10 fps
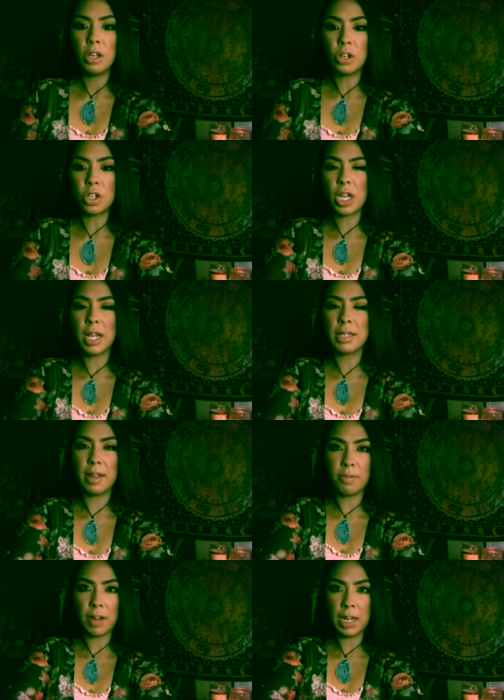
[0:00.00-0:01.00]
your chance
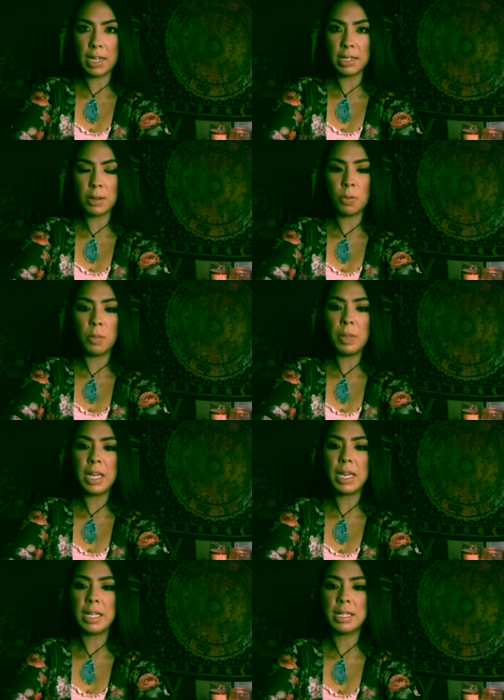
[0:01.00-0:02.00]
at finding someone
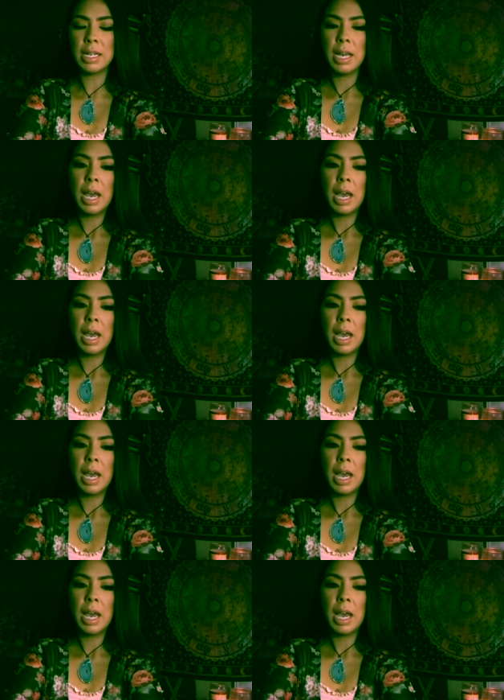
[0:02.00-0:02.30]
because